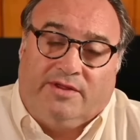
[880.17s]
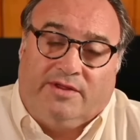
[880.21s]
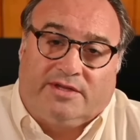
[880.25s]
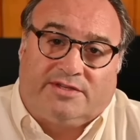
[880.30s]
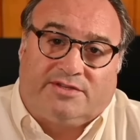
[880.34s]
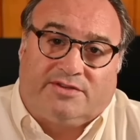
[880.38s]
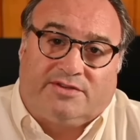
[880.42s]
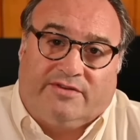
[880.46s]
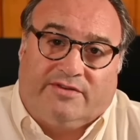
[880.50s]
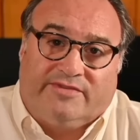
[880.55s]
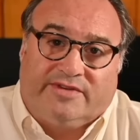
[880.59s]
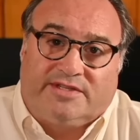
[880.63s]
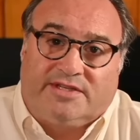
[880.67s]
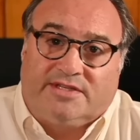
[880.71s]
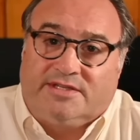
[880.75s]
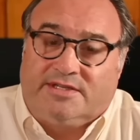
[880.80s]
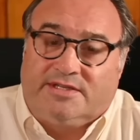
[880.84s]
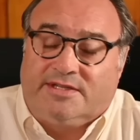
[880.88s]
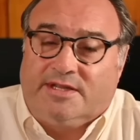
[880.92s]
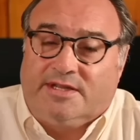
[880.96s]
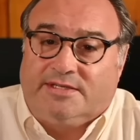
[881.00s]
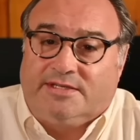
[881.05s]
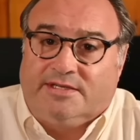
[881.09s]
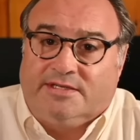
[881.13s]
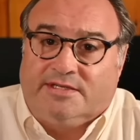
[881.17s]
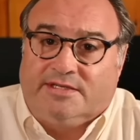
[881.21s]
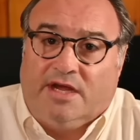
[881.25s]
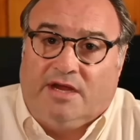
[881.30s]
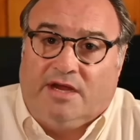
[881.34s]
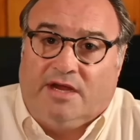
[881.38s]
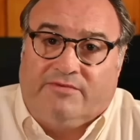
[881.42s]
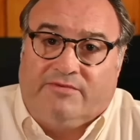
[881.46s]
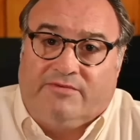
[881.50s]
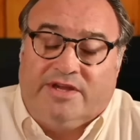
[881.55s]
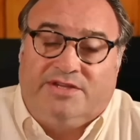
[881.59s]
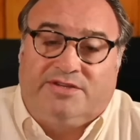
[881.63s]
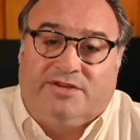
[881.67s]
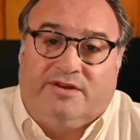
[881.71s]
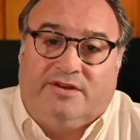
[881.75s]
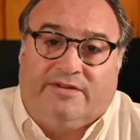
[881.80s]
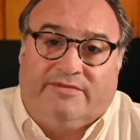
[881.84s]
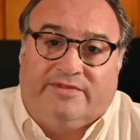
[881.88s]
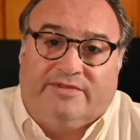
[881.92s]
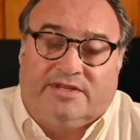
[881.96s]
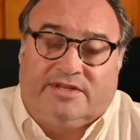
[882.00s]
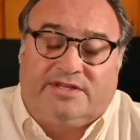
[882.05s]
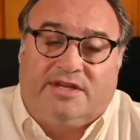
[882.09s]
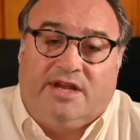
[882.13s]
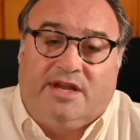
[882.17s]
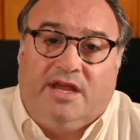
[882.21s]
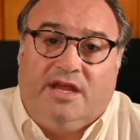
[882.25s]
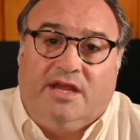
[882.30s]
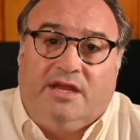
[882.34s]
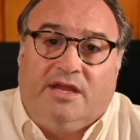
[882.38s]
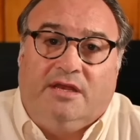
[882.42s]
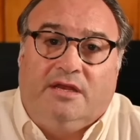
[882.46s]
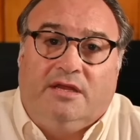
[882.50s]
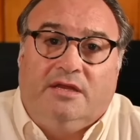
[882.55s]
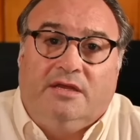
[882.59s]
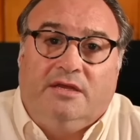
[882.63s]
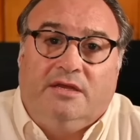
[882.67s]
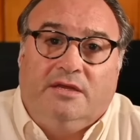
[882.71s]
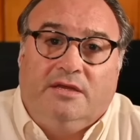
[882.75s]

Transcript: that services this entire region of the state.